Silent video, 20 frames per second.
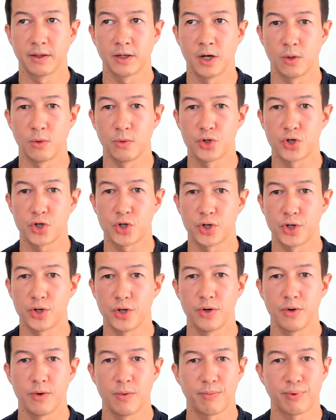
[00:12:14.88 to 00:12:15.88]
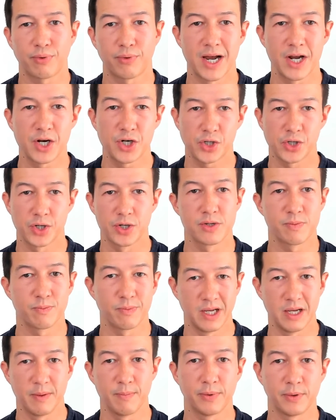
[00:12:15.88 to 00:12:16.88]
culture pressures
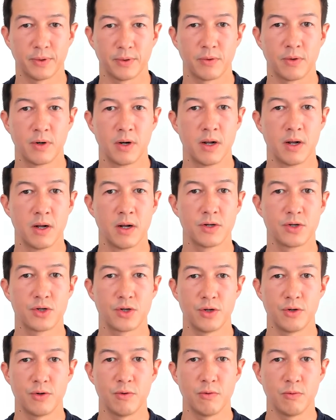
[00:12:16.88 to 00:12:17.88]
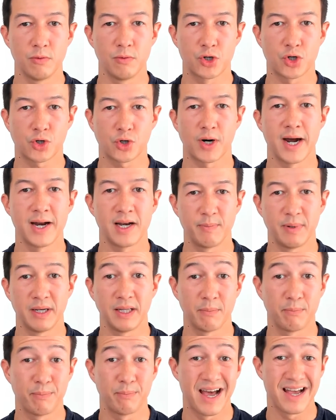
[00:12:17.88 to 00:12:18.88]
people to try to be
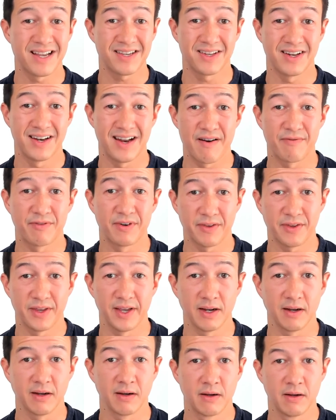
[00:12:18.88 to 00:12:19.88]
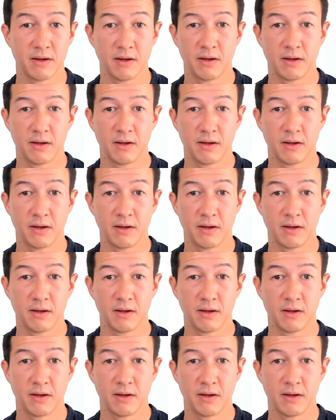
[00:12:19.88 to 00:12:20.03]
the best at everything,